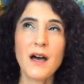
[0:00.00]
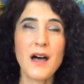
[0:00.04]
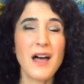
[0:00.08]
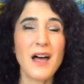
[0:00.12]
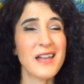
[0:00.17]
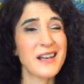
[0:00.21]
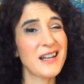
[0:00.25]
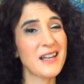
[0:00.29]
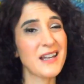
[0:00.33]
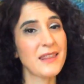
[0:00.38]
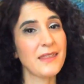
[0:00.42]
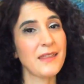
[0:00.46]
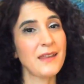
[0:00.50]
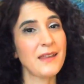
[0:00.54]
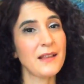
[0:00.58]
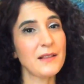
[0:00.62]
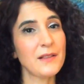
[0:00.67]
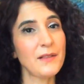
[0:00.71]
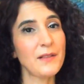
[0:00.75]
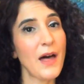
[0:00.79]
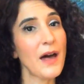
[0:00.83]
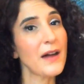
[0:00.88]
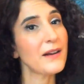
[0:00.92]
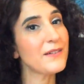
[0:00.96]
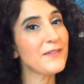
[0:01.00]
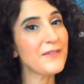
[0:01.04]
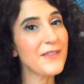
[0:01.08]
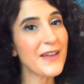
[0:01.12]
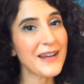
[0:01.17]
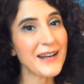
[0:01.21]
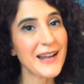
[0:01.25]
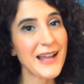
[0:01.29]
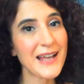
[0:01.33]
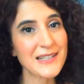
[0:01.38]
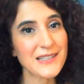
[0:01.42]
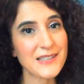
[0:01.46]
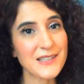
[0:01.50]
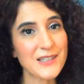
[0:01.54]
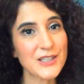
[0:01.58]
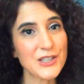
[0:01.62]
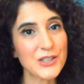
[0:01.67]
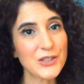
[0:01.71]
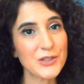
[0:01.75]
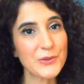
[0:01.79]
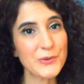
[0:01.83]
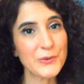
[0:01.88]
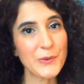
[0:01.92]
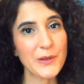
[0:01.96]
And I think a lot of that has to
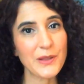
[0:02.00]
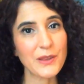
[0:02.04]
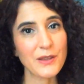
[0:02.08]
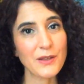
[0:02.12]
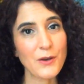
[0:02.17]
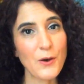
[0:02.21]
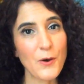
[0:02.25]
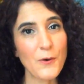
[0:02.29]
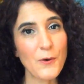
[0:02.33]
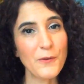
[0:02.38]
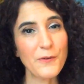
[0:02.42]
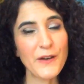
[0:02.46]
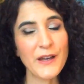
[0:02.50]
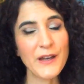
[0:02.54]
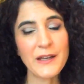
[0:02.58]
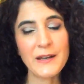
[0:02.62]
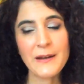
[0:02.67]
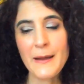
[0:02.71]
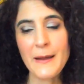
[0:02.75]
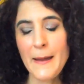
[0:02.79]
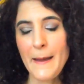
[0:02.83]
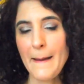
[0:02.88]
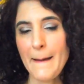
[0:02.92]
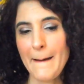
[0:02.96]
do with COVID.